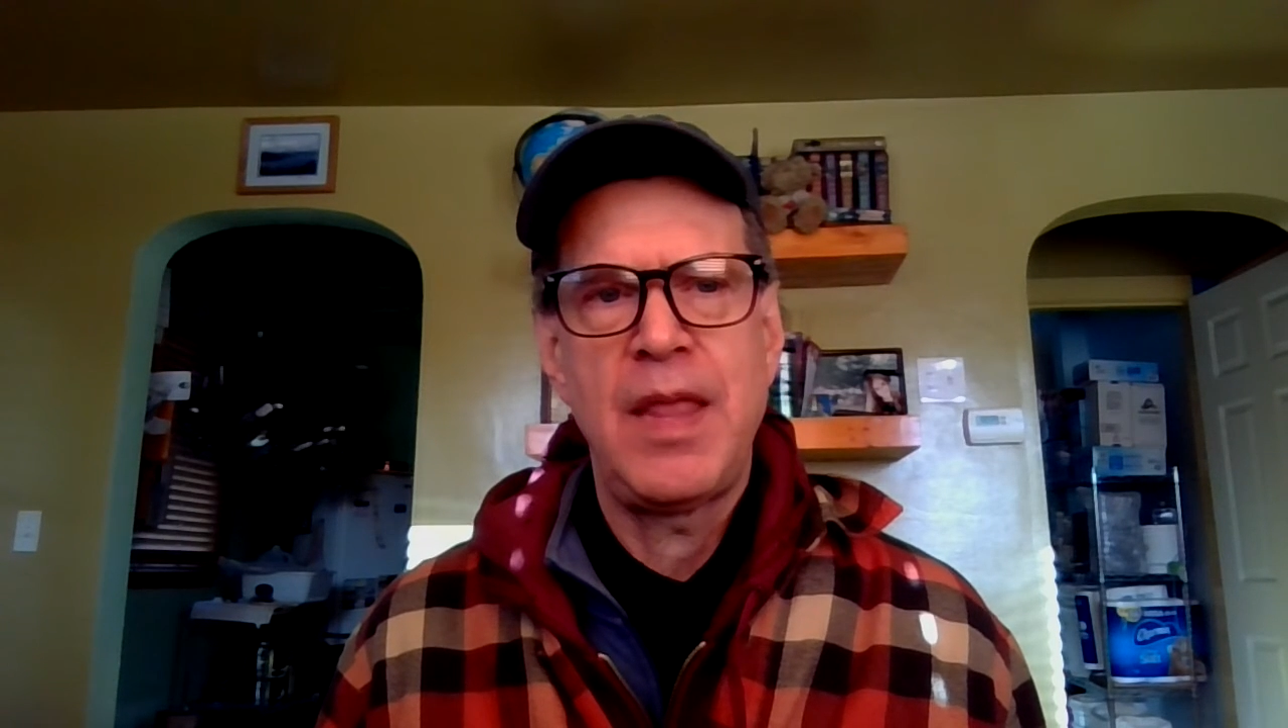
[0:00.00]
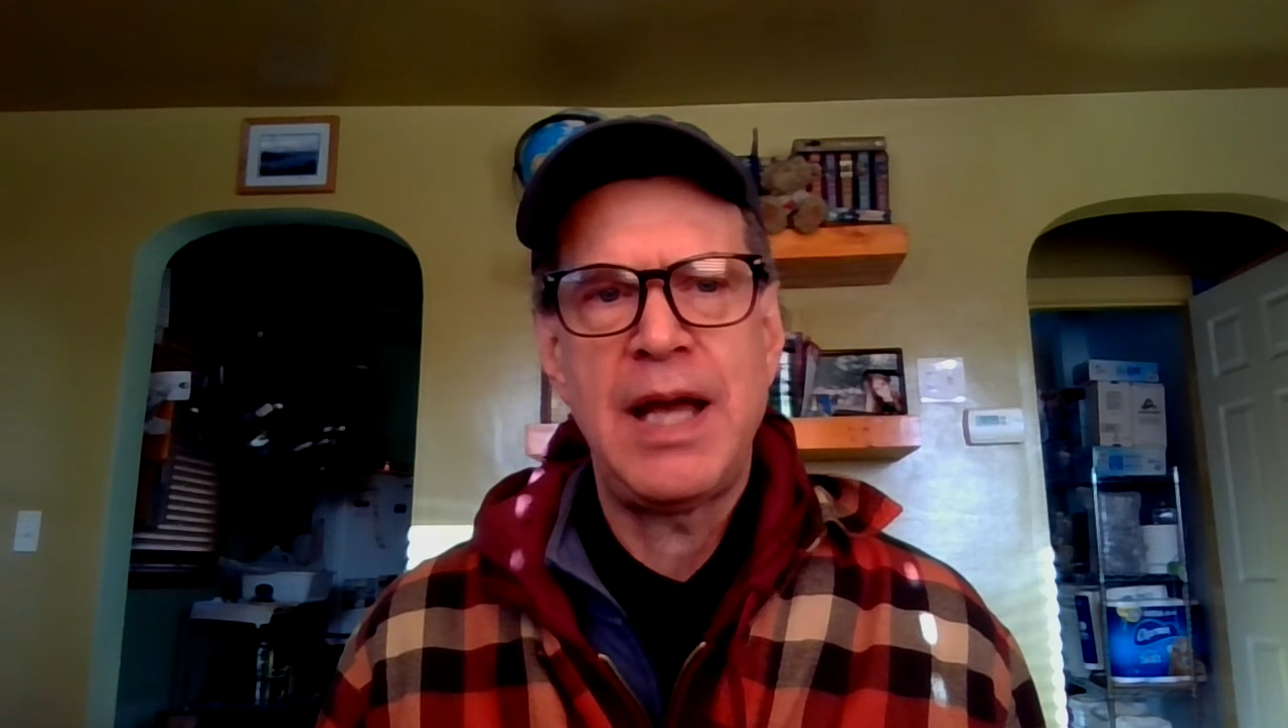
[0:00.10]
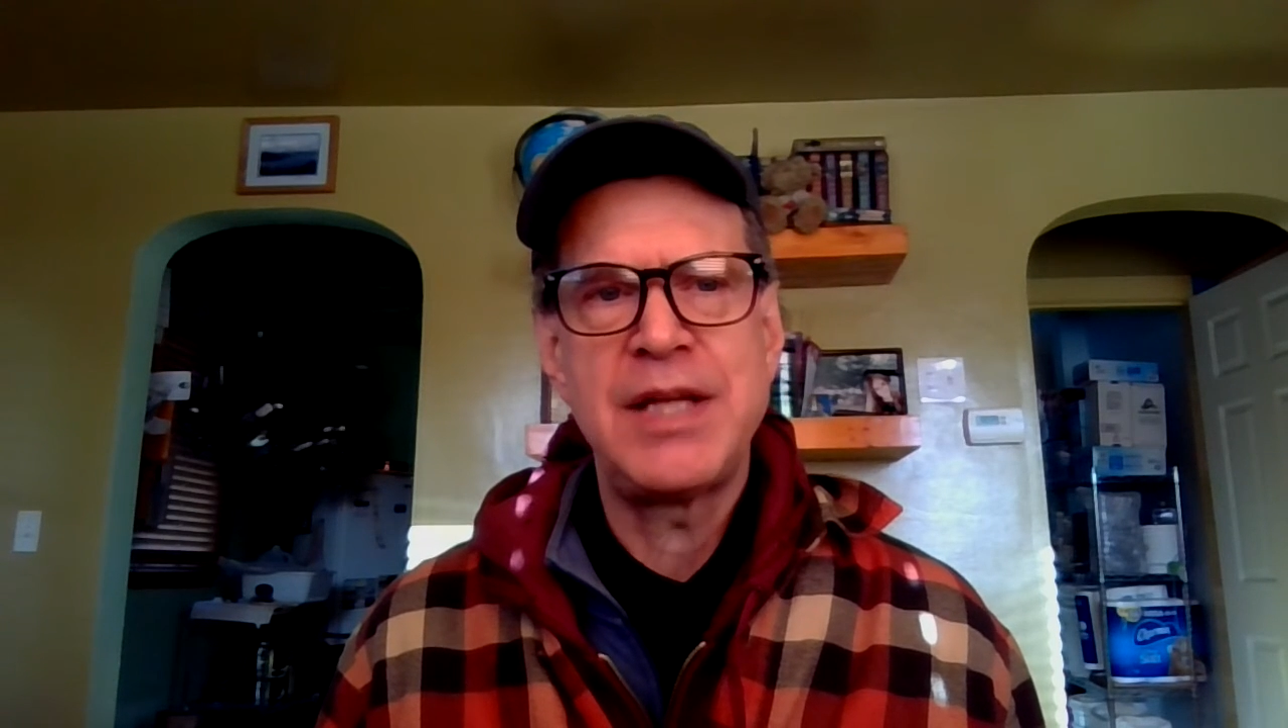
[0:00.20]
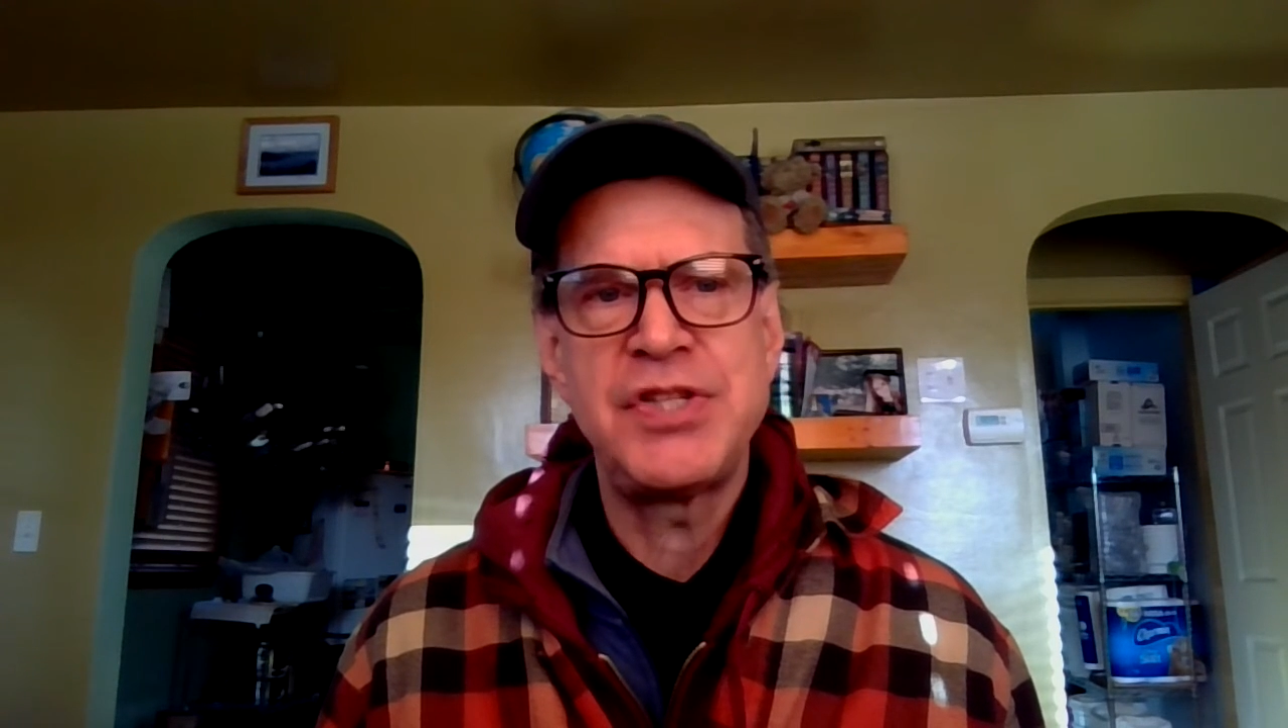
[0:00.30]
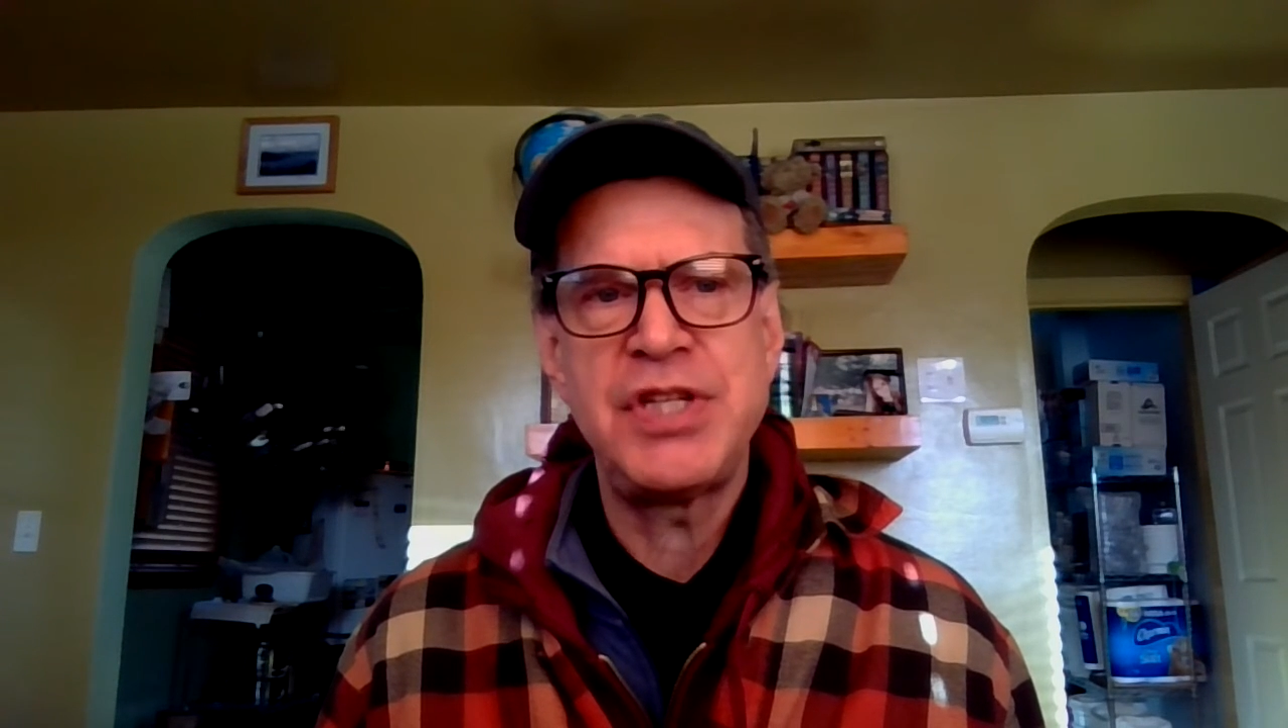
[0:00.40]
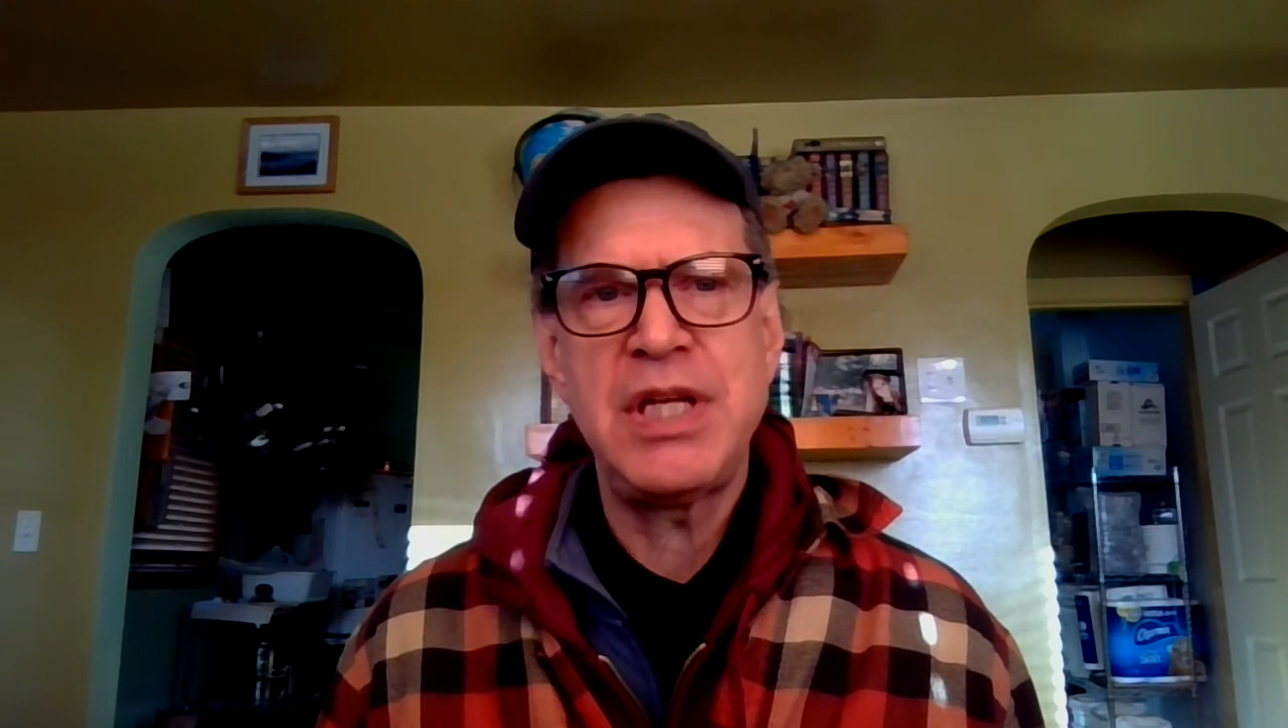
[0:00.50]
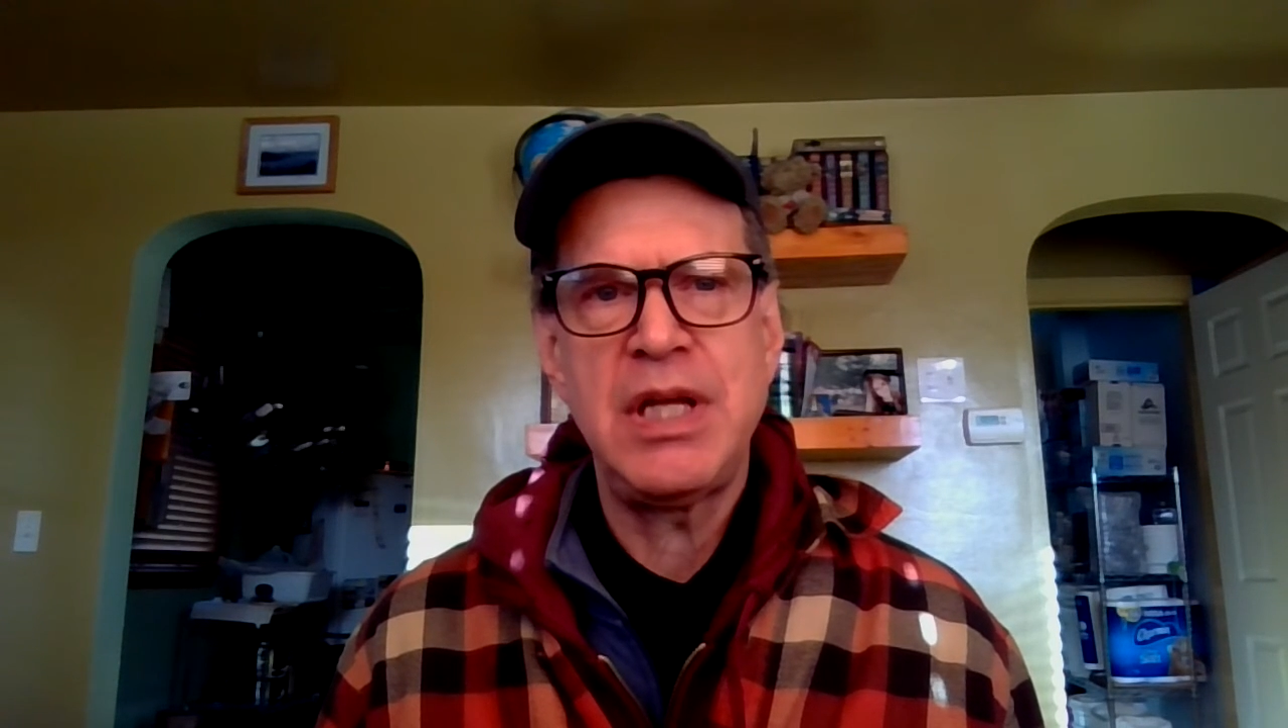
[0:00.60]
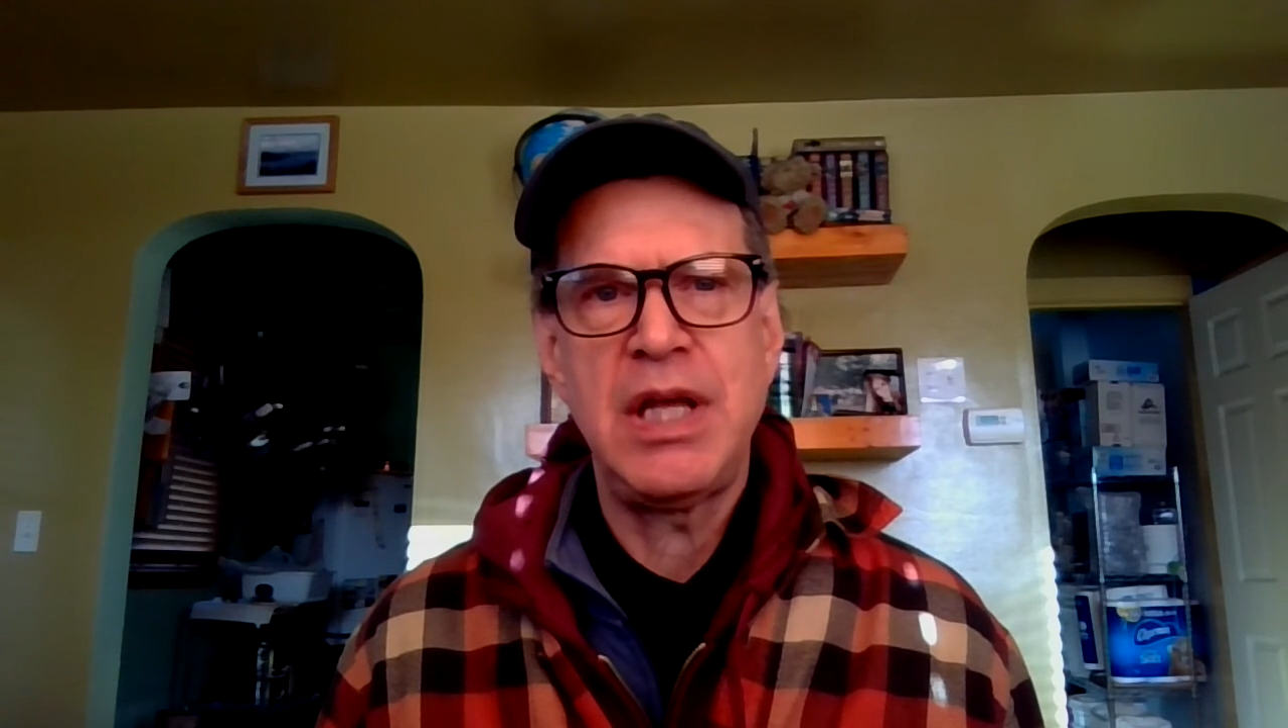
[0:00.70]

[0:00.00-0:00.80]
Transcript: I can see